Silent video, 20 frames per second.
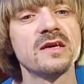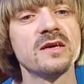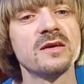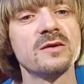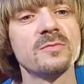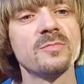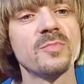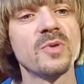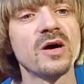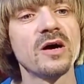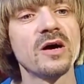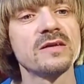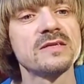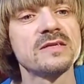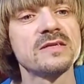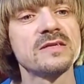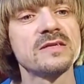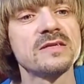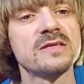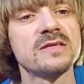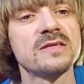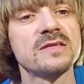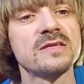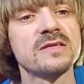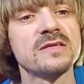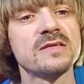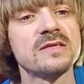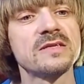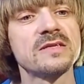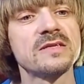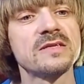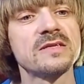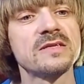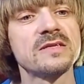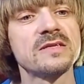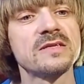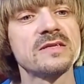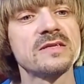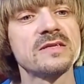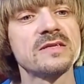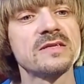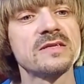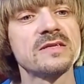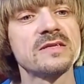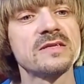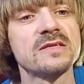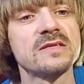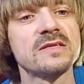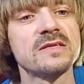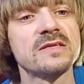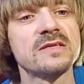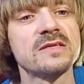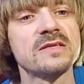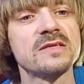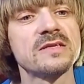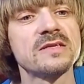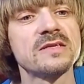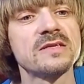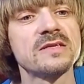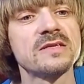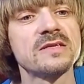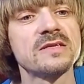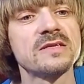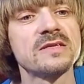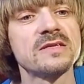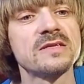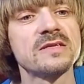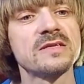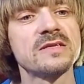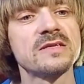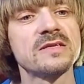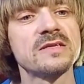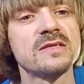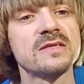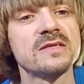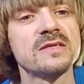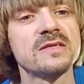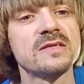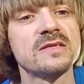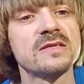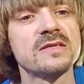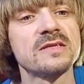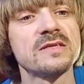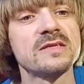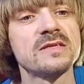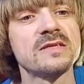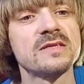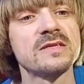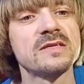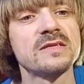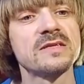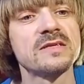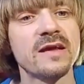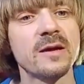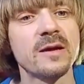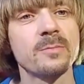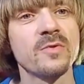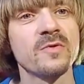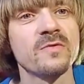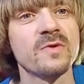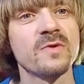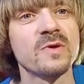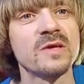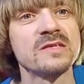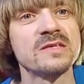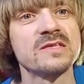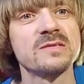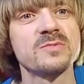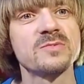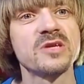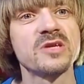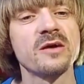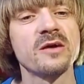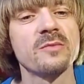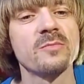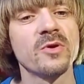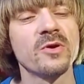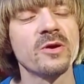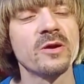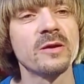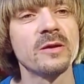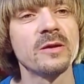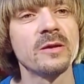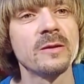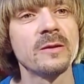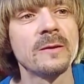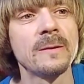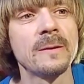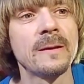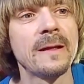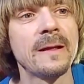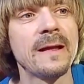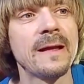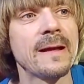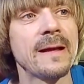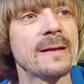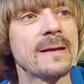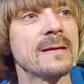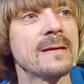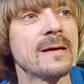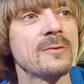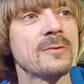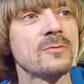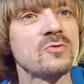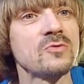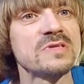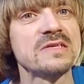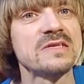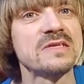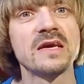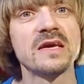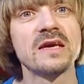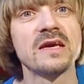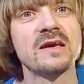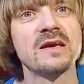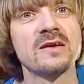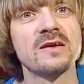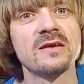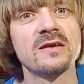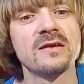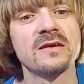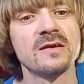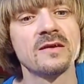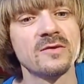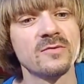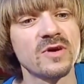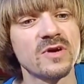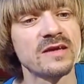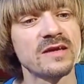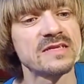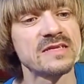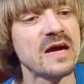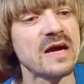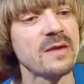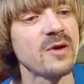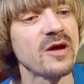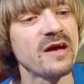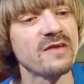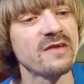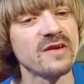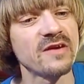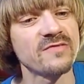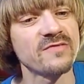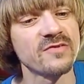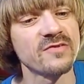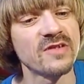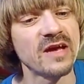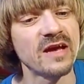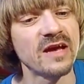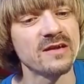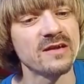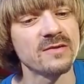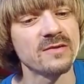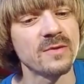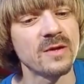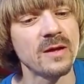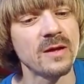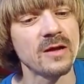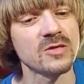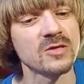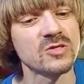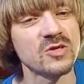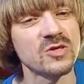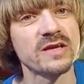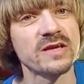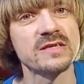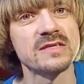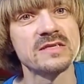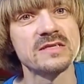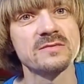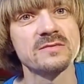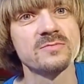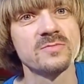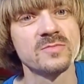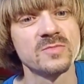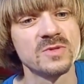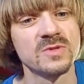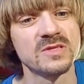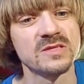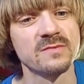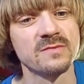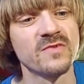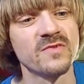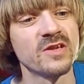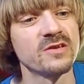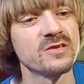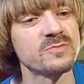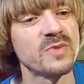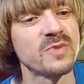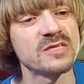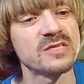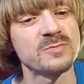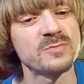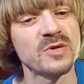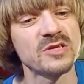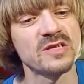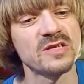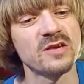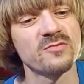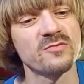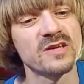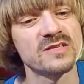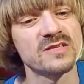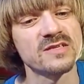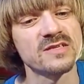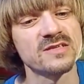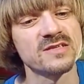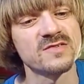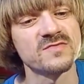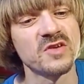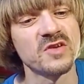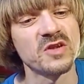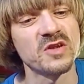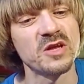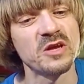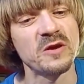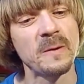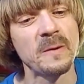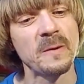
But I'm working on the new thrift haul video right now, so we'll get that up in September. and we'll see what kind of time I have after that. I'll try to get some videos made, especially that residence video.